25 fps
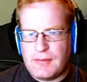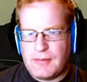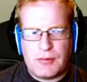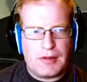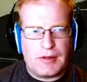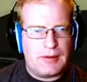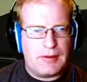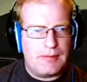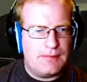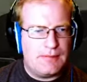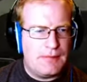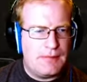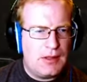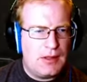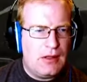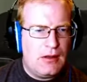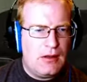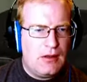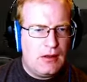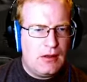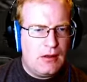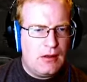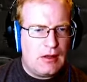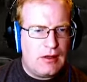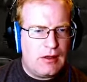okay.
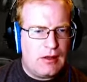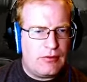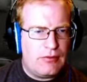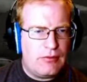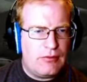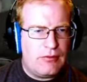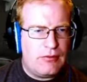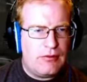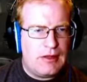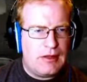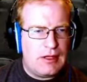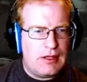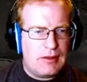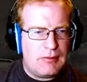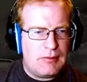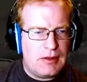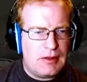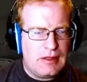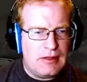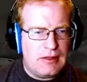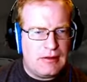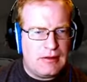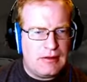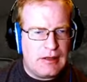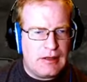I was thinking I might
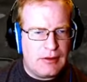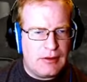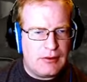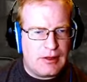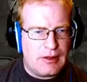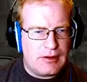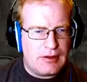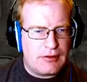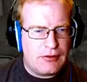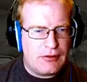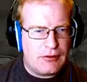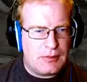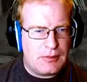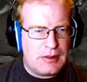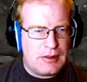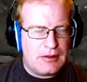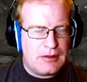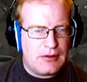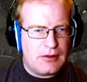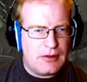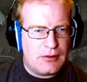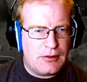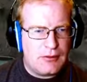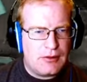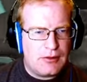need to downclock those, but I
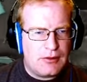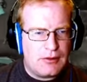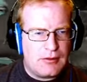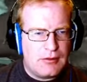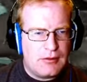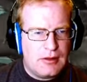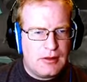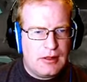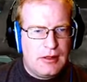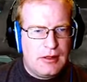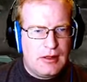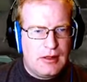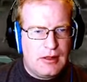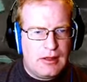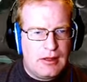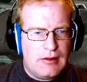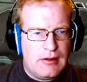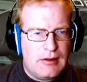don't. And